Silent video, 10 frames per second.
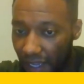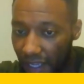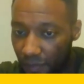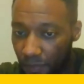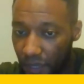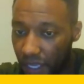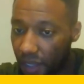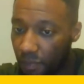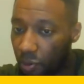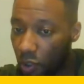he
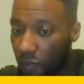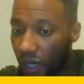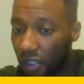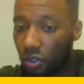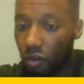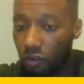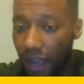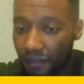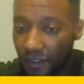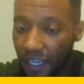he puts money on the
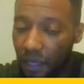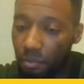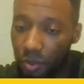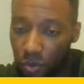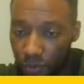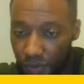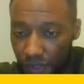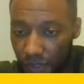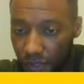right thing and it booms.